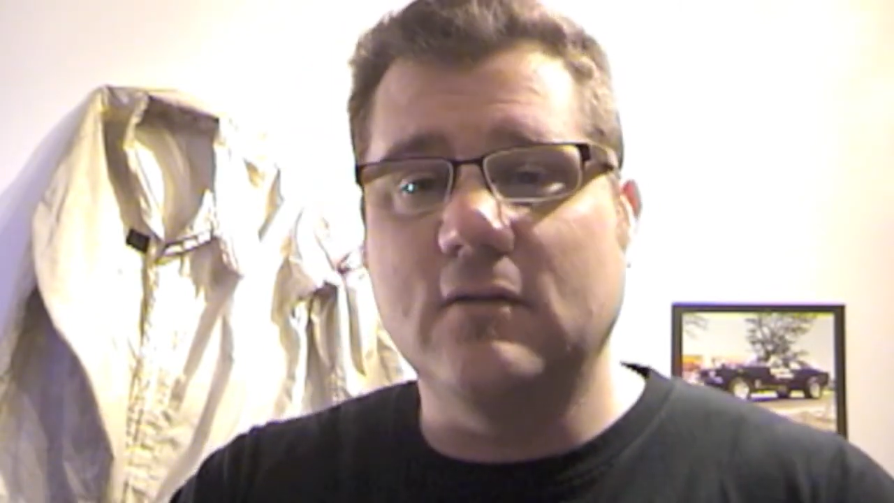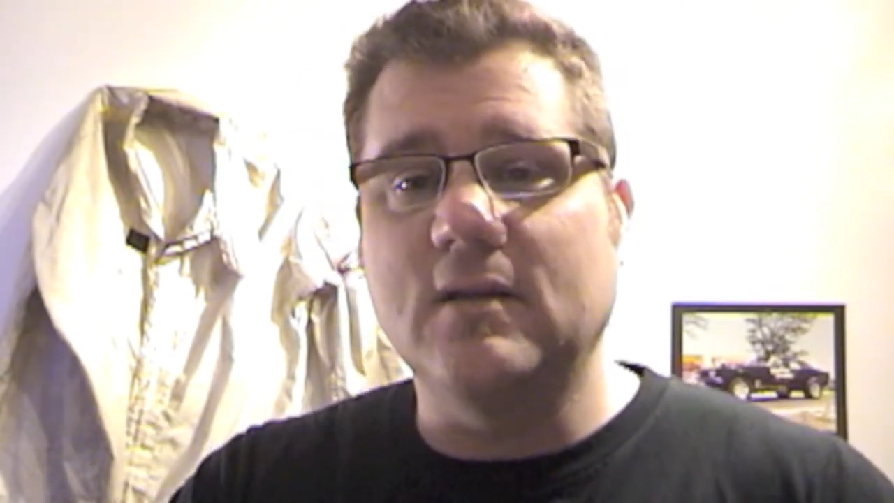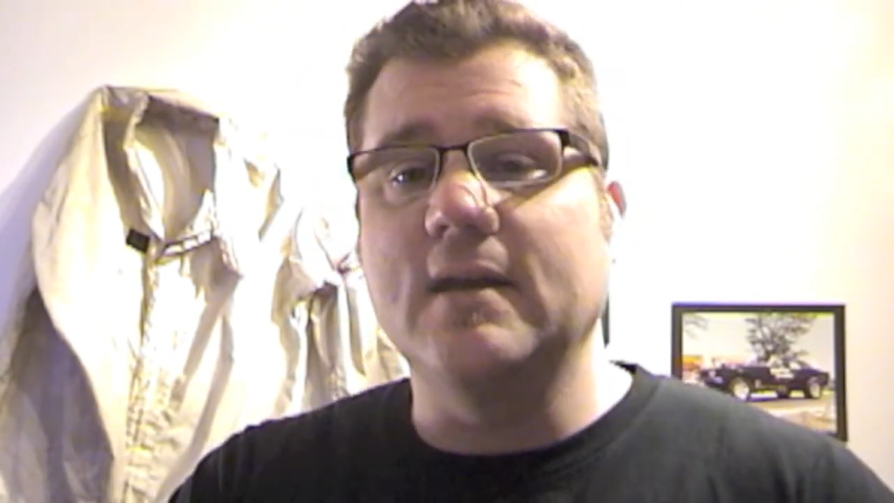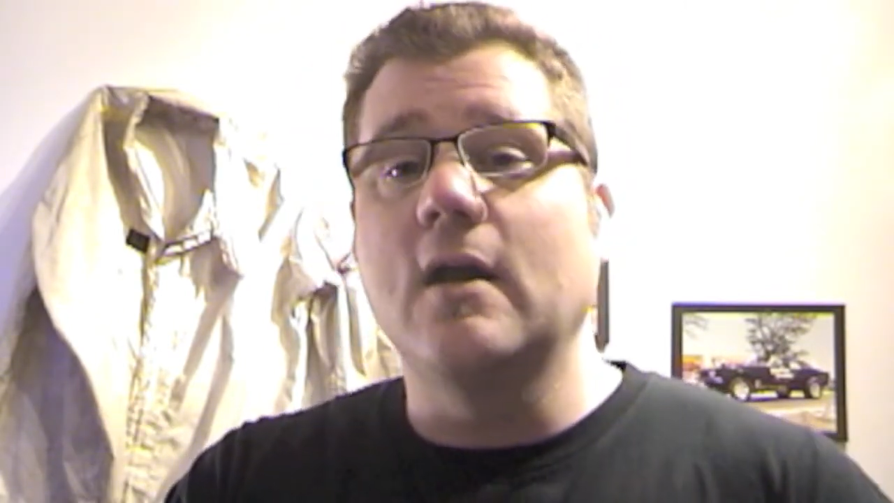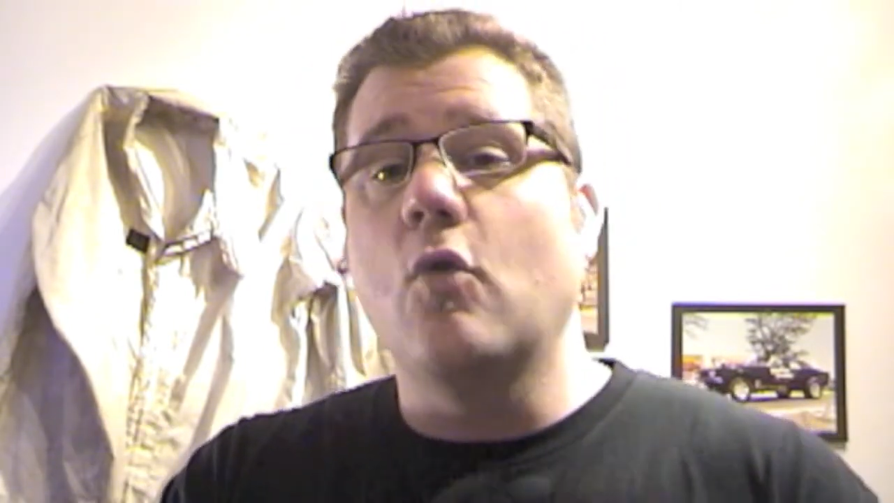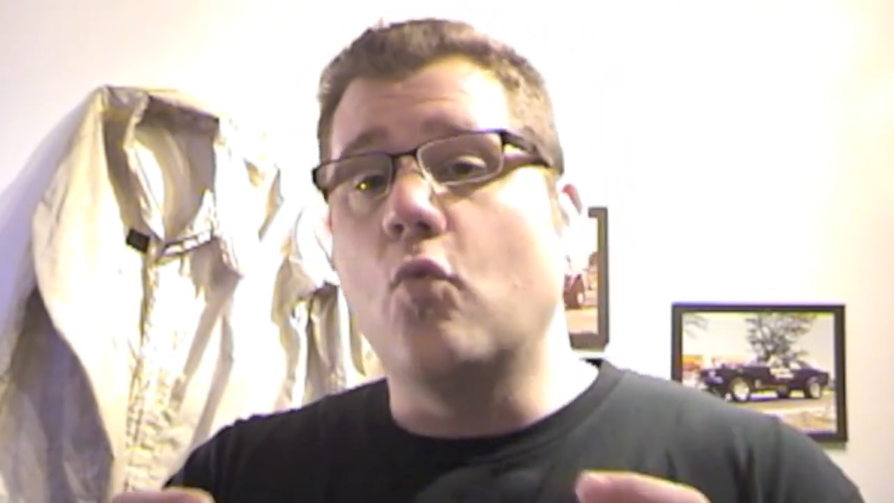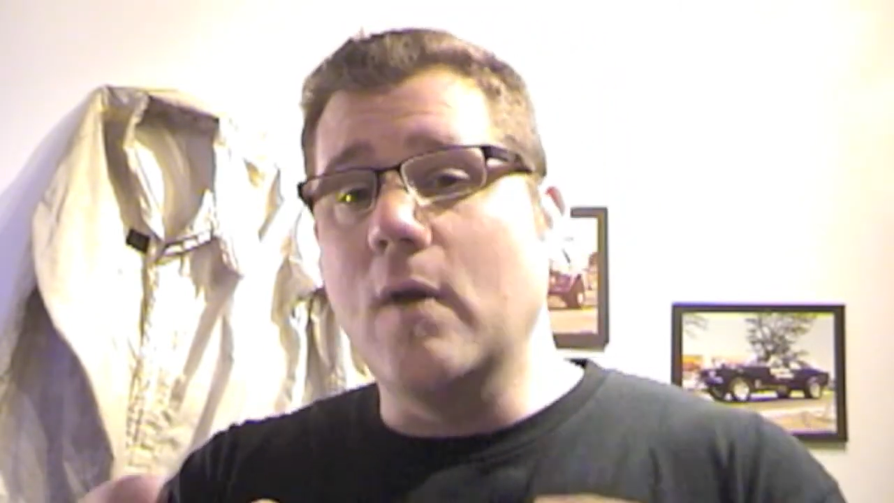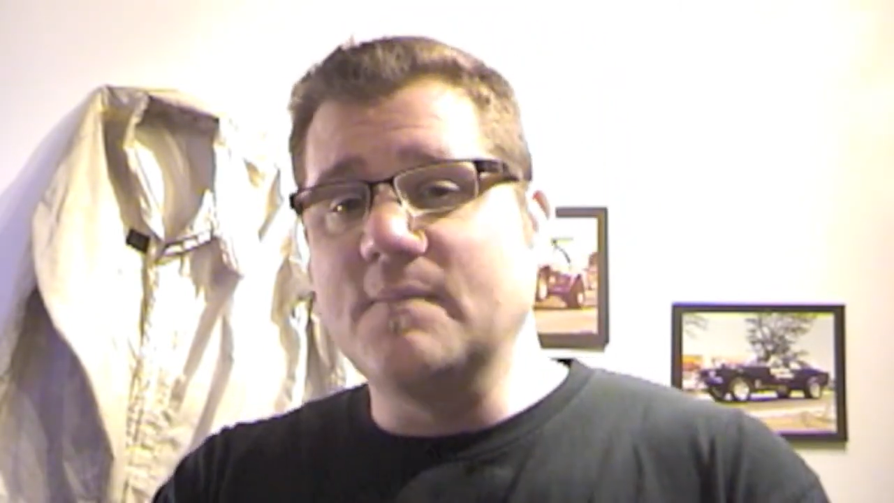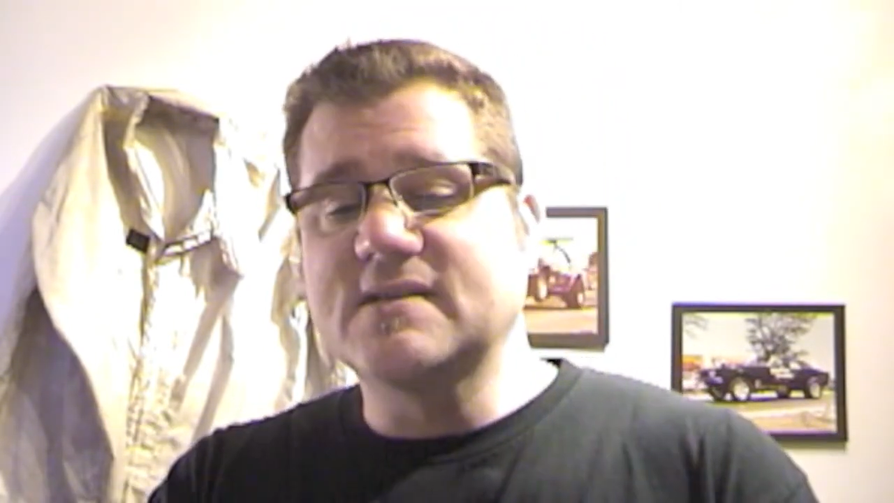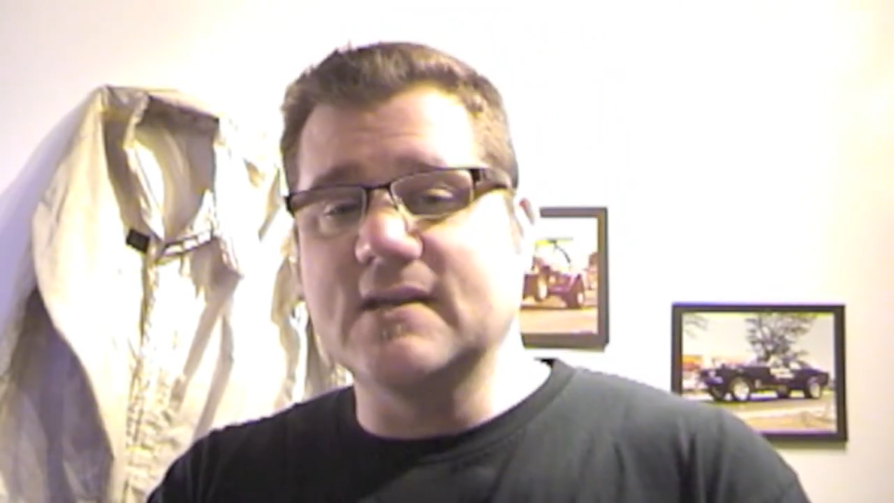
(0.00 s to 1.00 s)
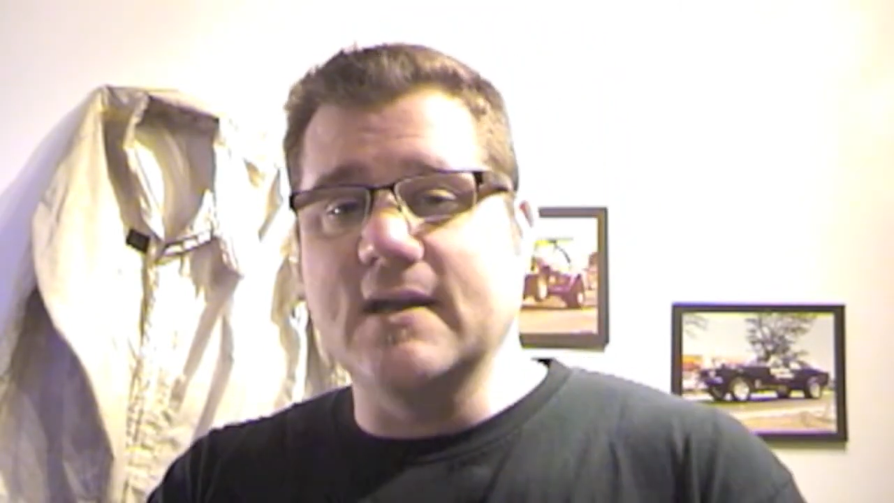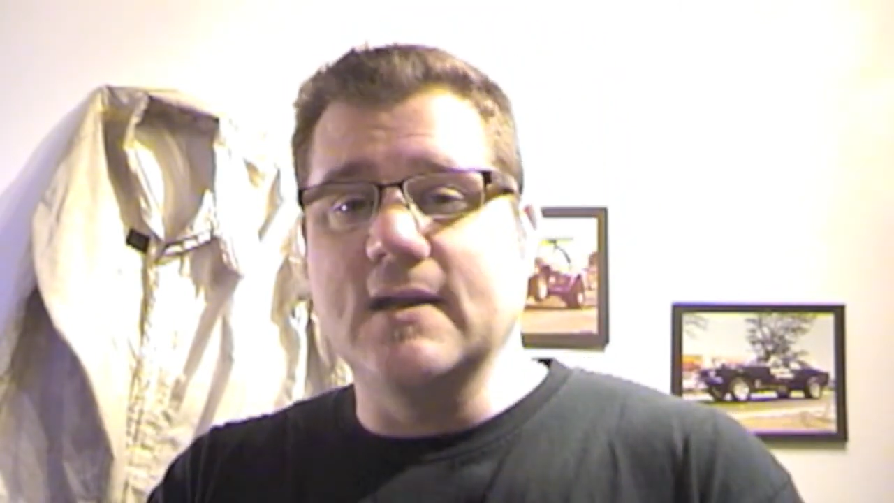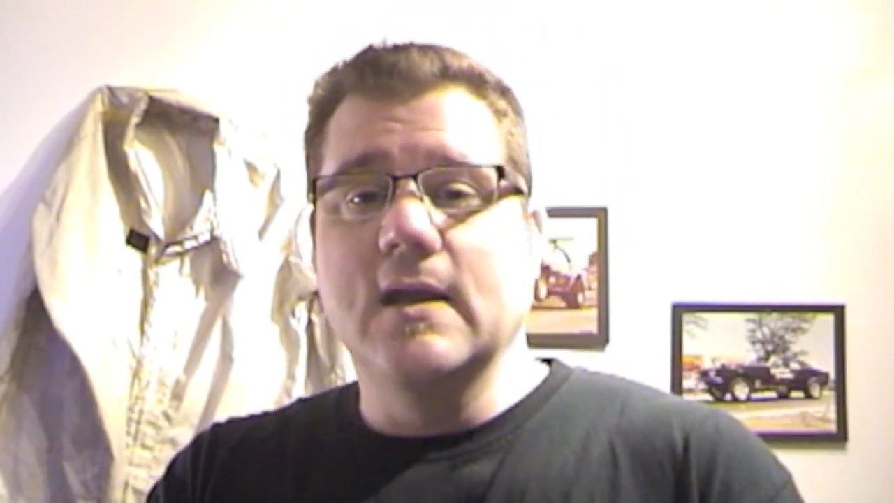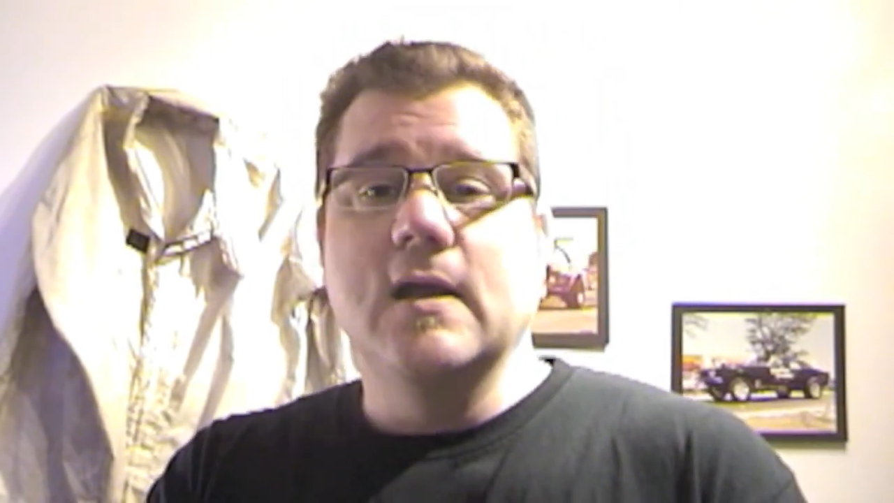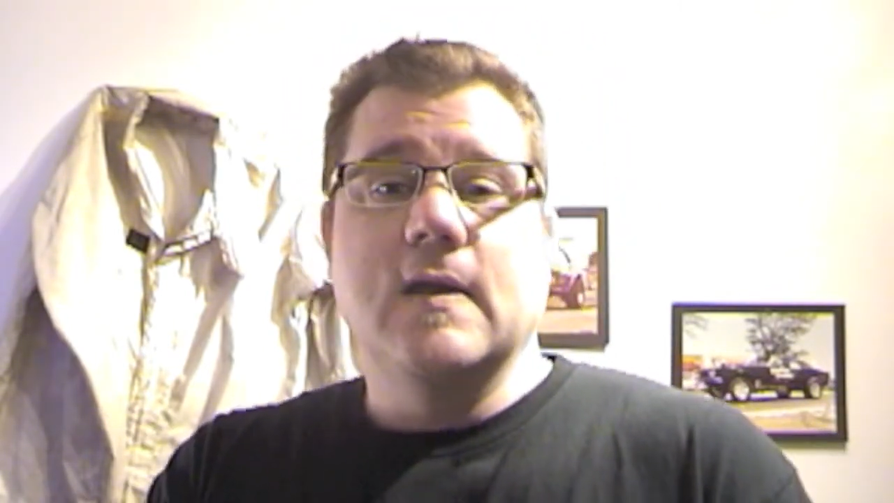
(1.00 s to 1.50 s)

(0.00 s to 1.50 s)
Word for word: Light website